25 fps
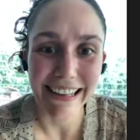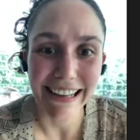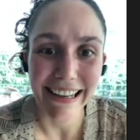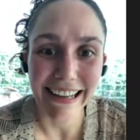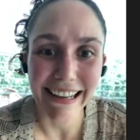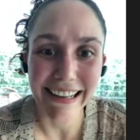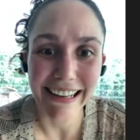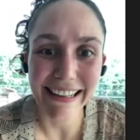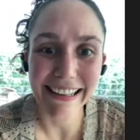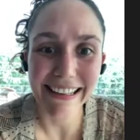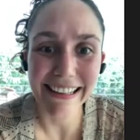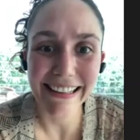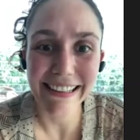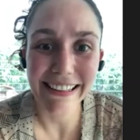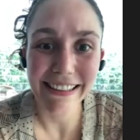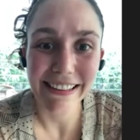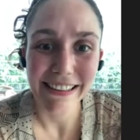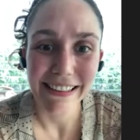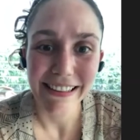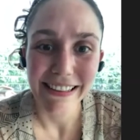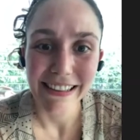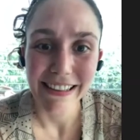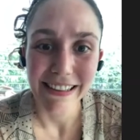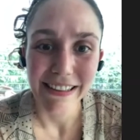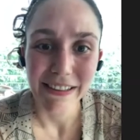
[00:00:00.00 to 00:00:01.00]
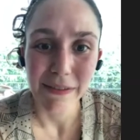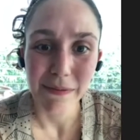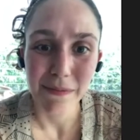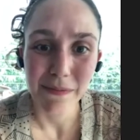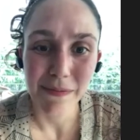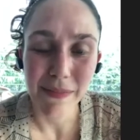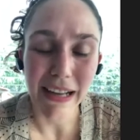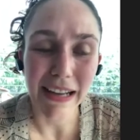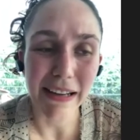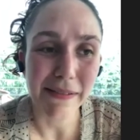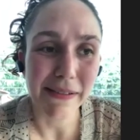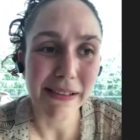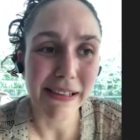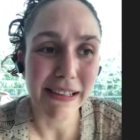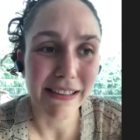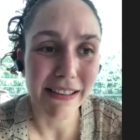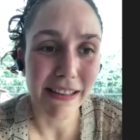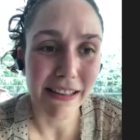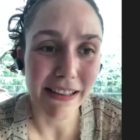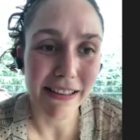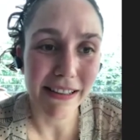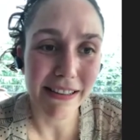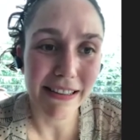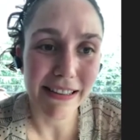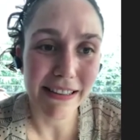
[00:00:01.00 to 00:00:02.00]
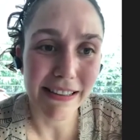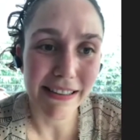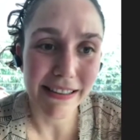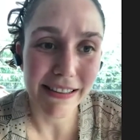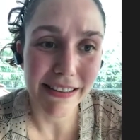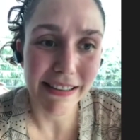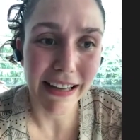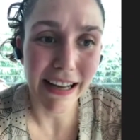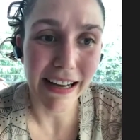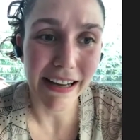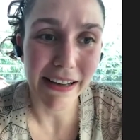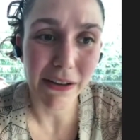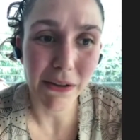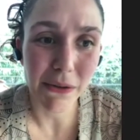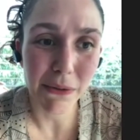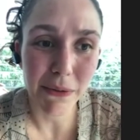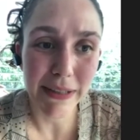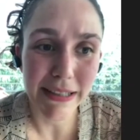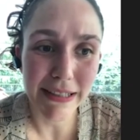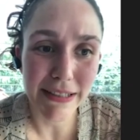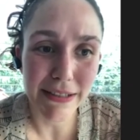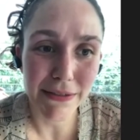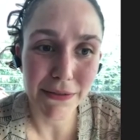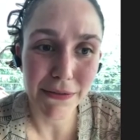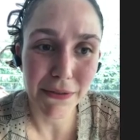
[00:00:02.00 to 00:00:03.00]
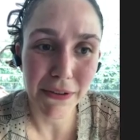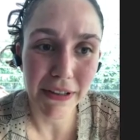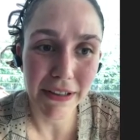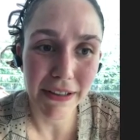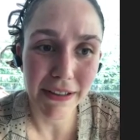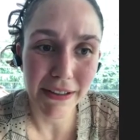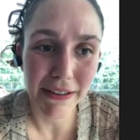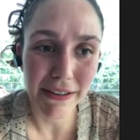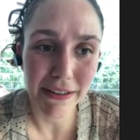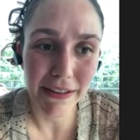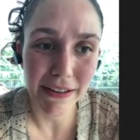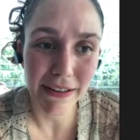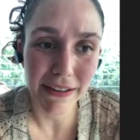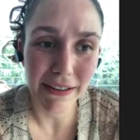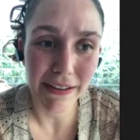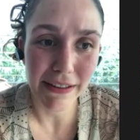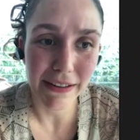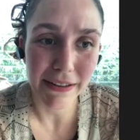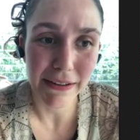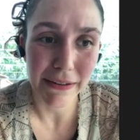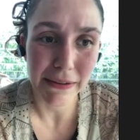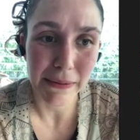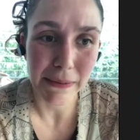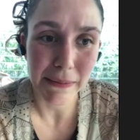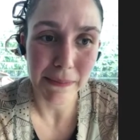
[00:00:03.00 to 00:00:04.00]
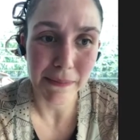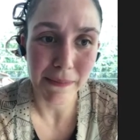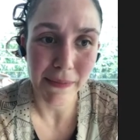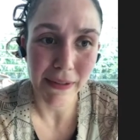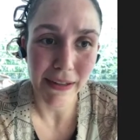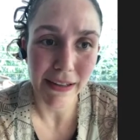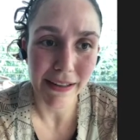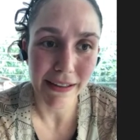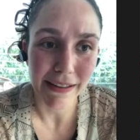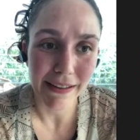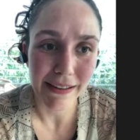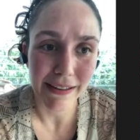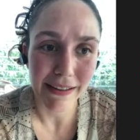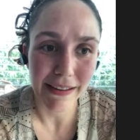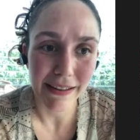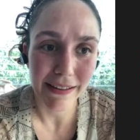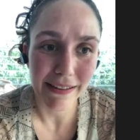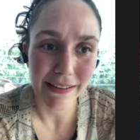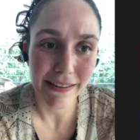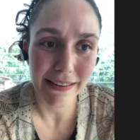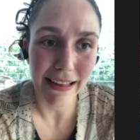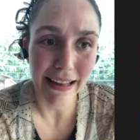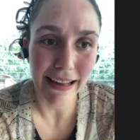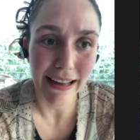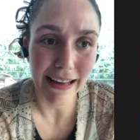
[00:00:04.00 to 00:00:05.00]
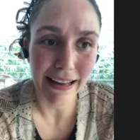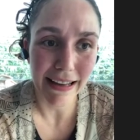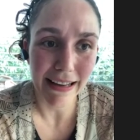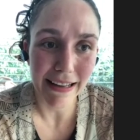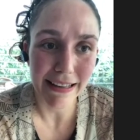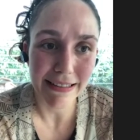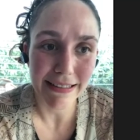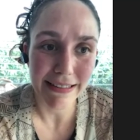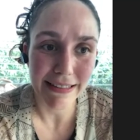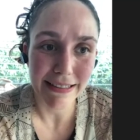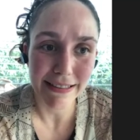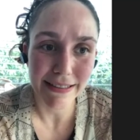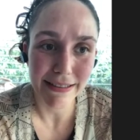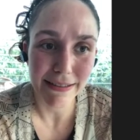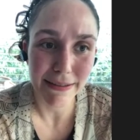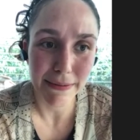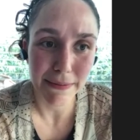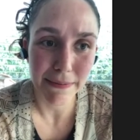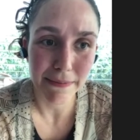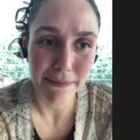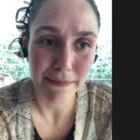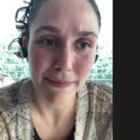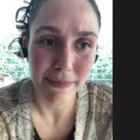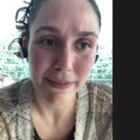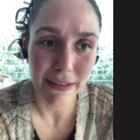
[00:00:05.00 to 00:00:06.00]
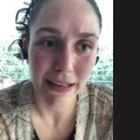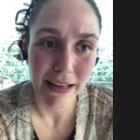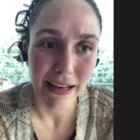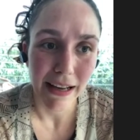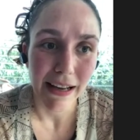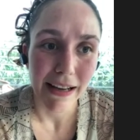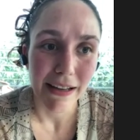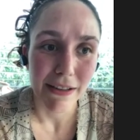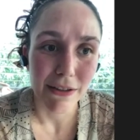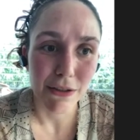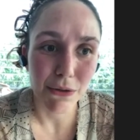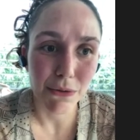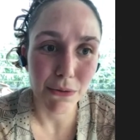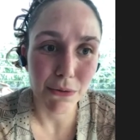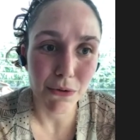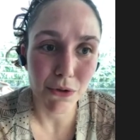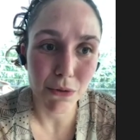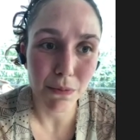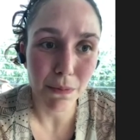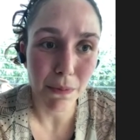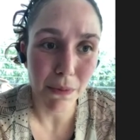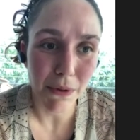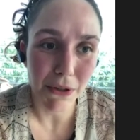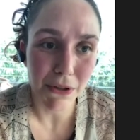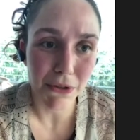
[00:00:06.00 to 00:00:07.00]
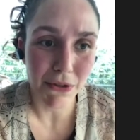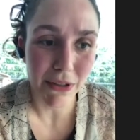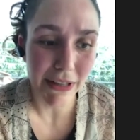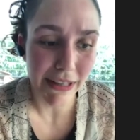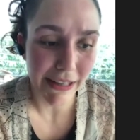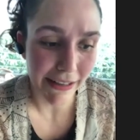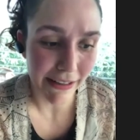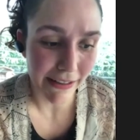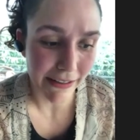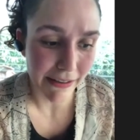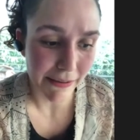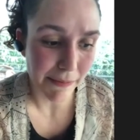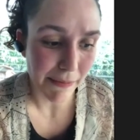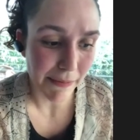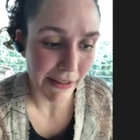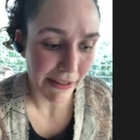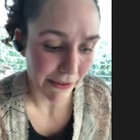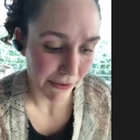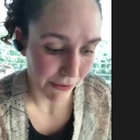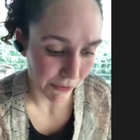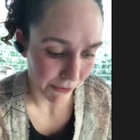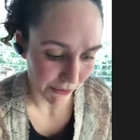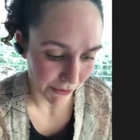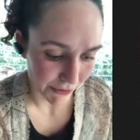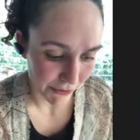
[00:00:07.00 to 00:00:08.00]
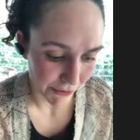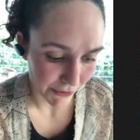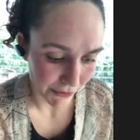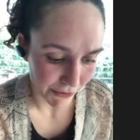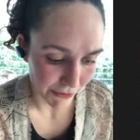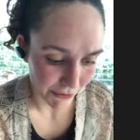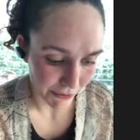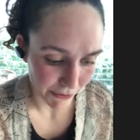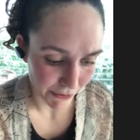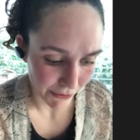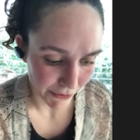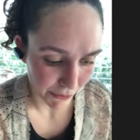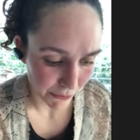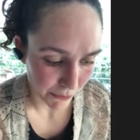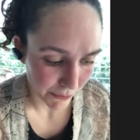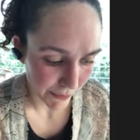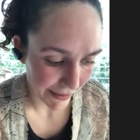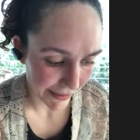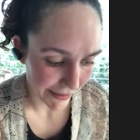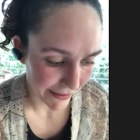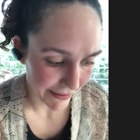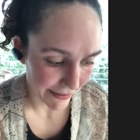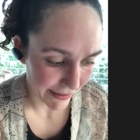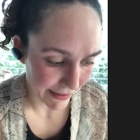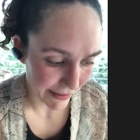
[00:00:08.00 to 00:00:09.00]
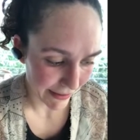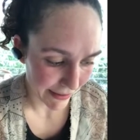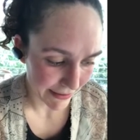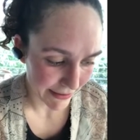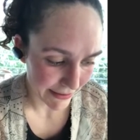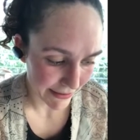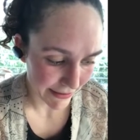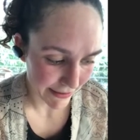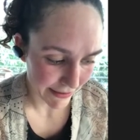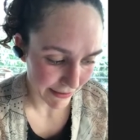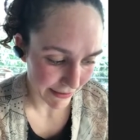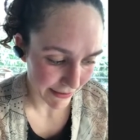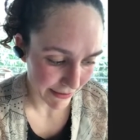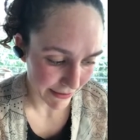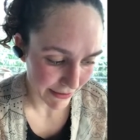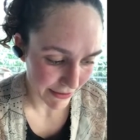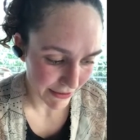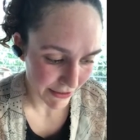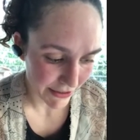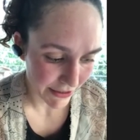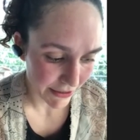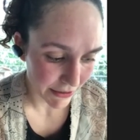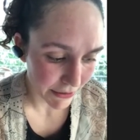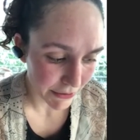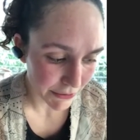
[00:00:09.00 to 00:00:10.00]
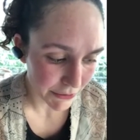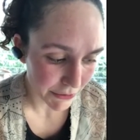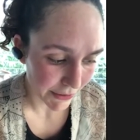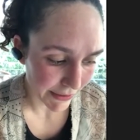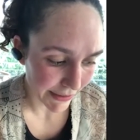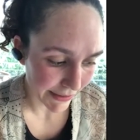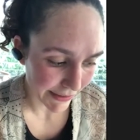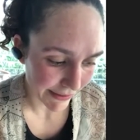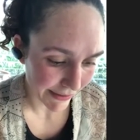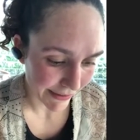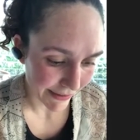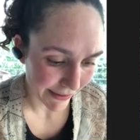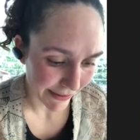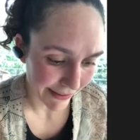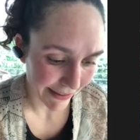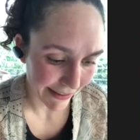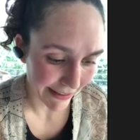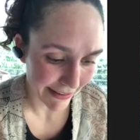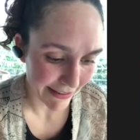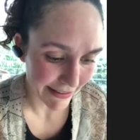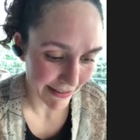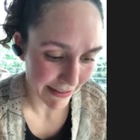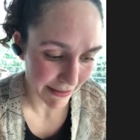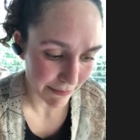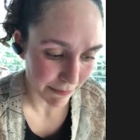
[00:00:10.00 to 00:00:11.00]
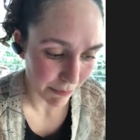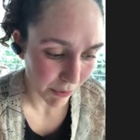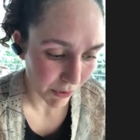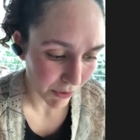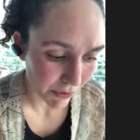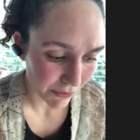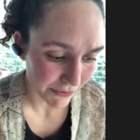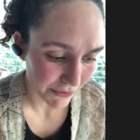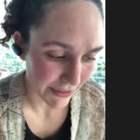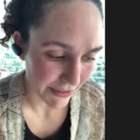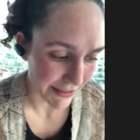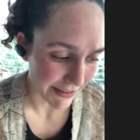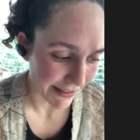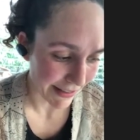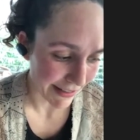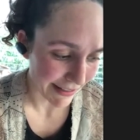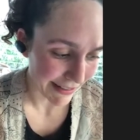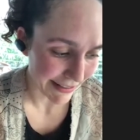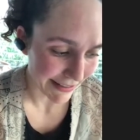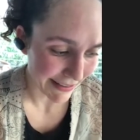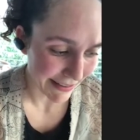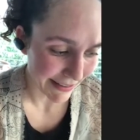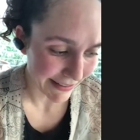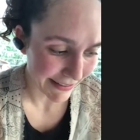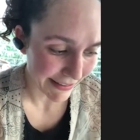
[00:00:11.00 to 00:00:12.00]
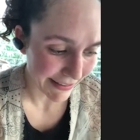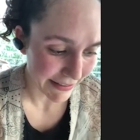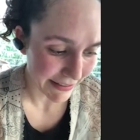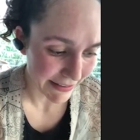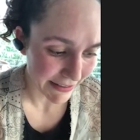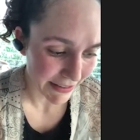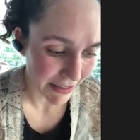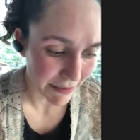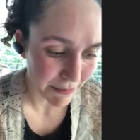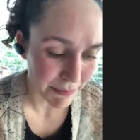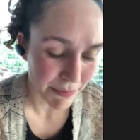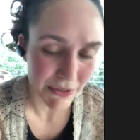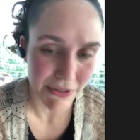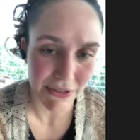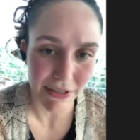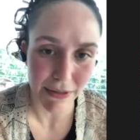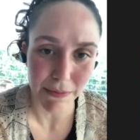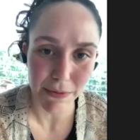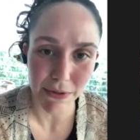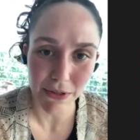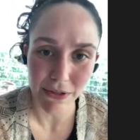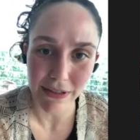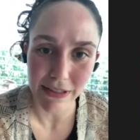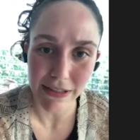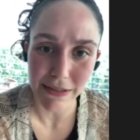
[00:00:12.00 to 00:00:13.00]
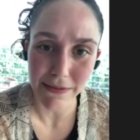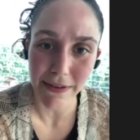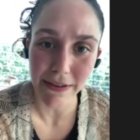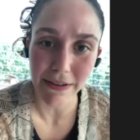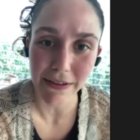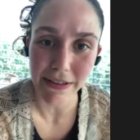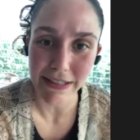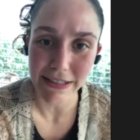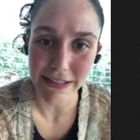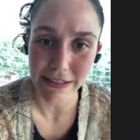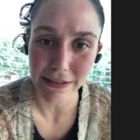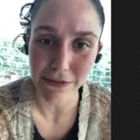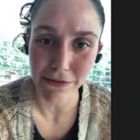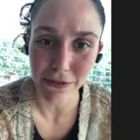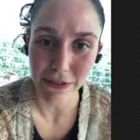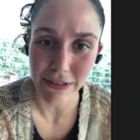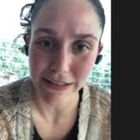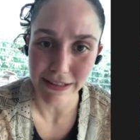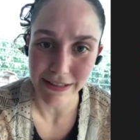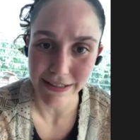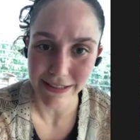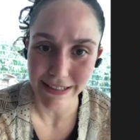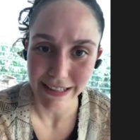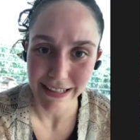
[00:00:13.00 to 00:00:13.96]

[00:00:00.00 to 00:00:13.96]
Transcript: I mean, I always feel that to portray a myth, or the way that children get involved in that, I think that time perception is very different.